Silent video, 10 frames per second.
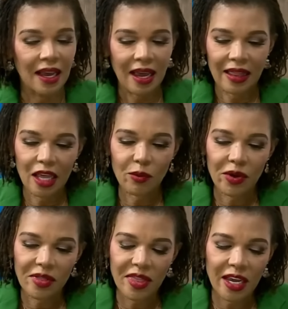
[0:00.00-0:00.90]
And they
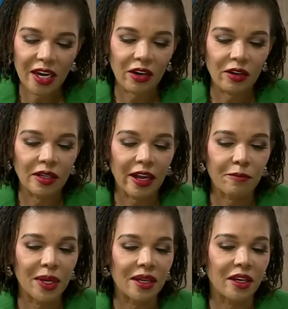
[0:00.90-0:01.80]
were there, they
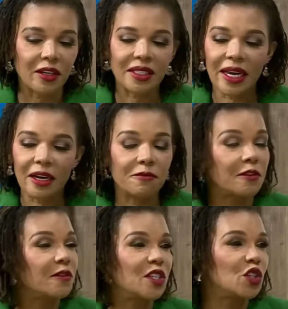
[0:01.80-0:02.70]
have been there 10,
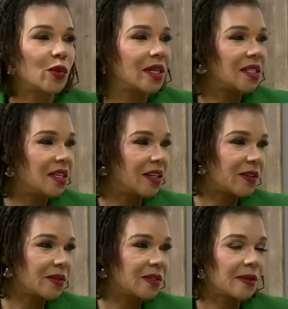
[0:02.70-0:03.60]
15, 20
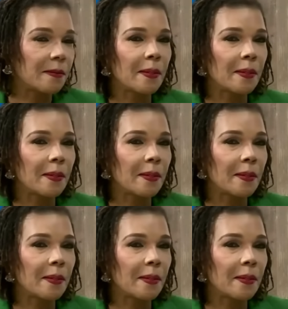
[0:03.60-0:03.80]
years.